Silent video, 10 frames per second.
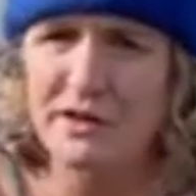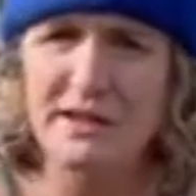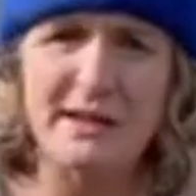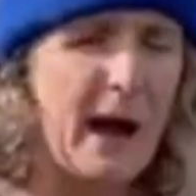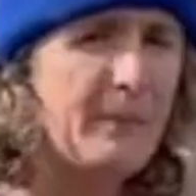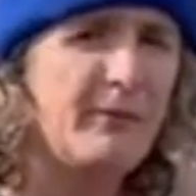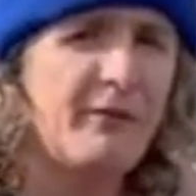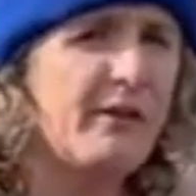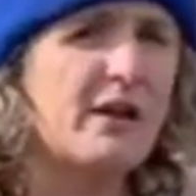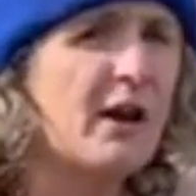need to happen
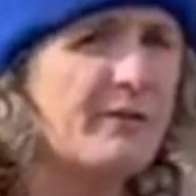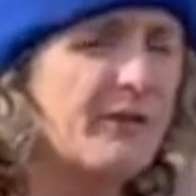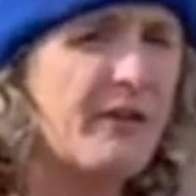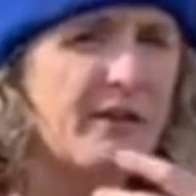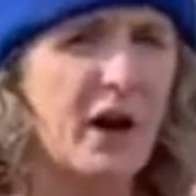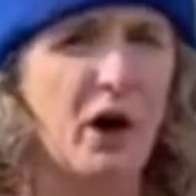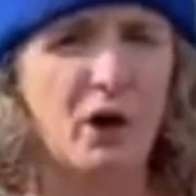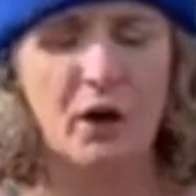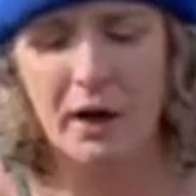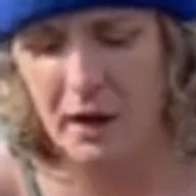for very
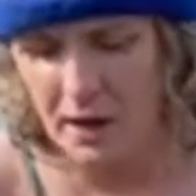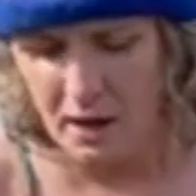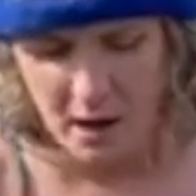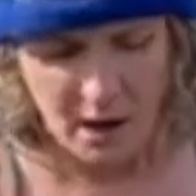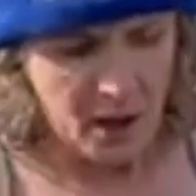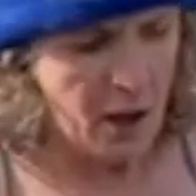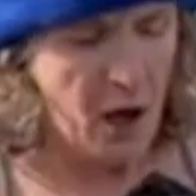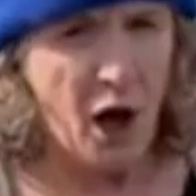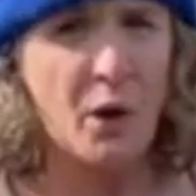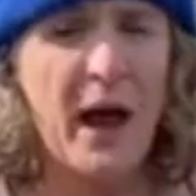long.
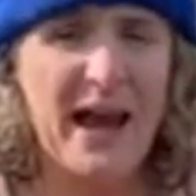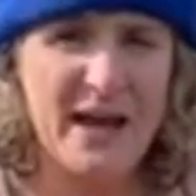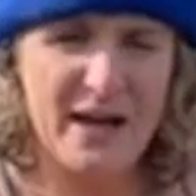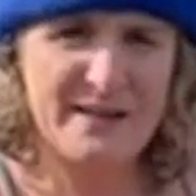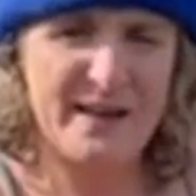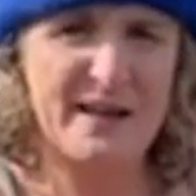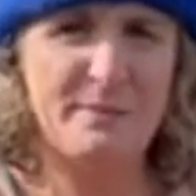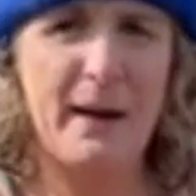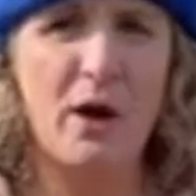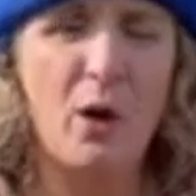Okay, so
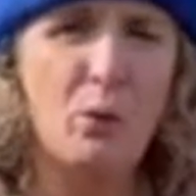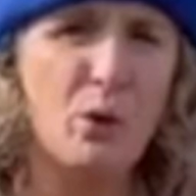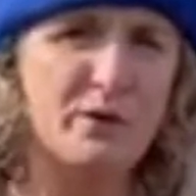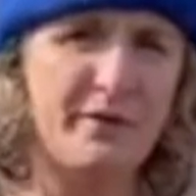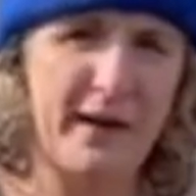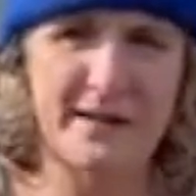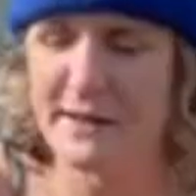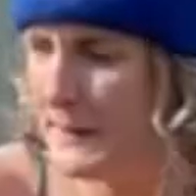that's my cold water fix.